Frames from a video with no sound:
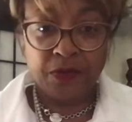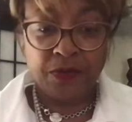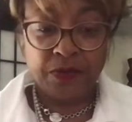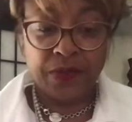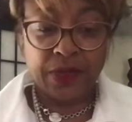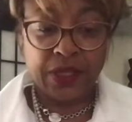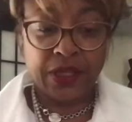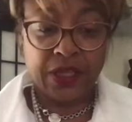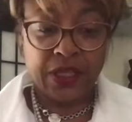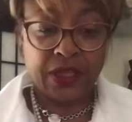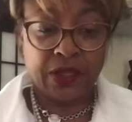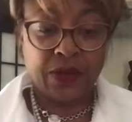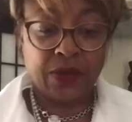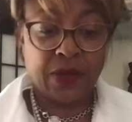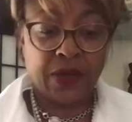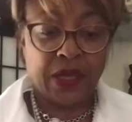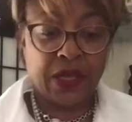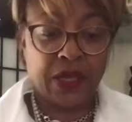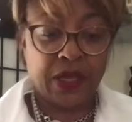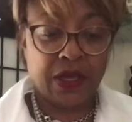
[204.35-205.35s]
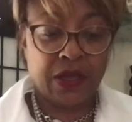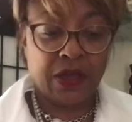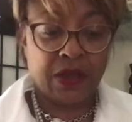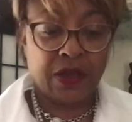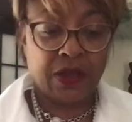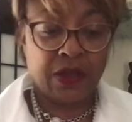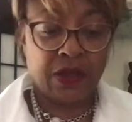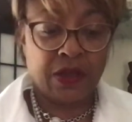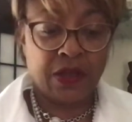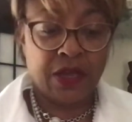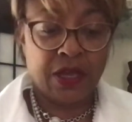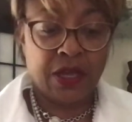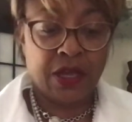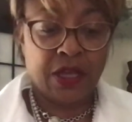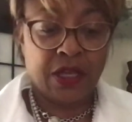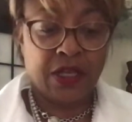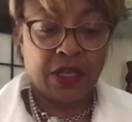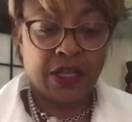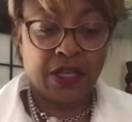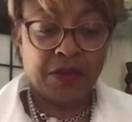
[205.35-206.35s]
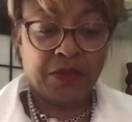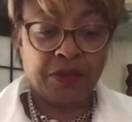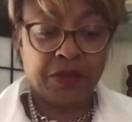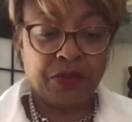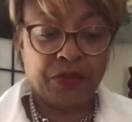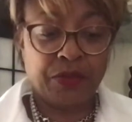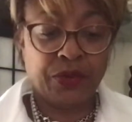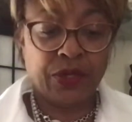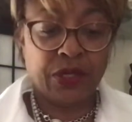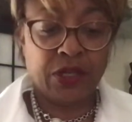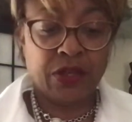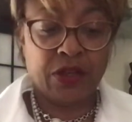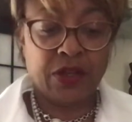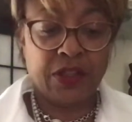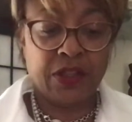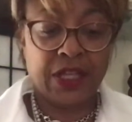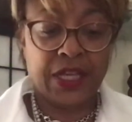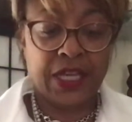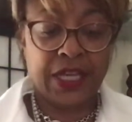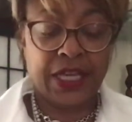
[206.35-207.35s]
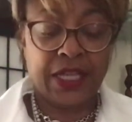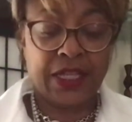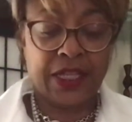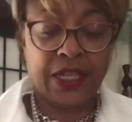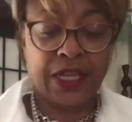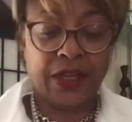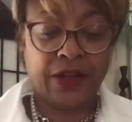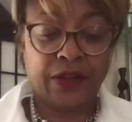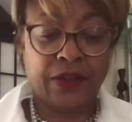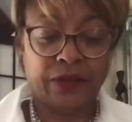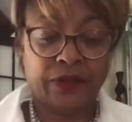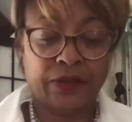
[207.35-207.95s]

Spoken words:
but this way. And I'm going to put it on the end there.